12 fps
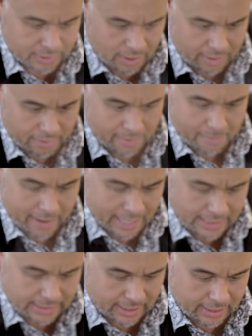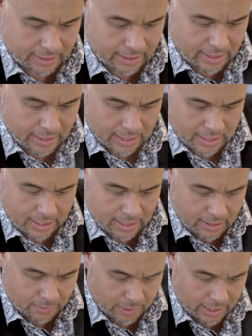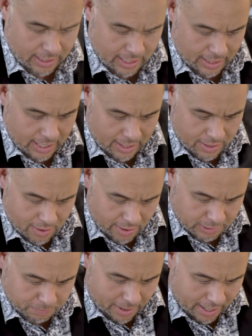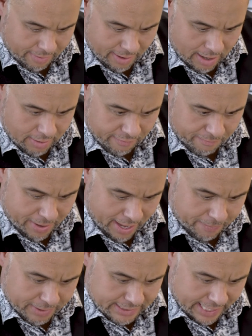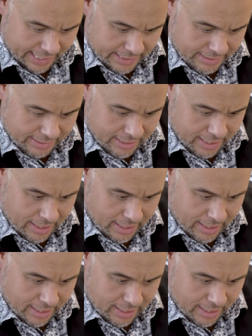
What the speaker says: are. They're amazing. We're going to get that nice background of pepper taste,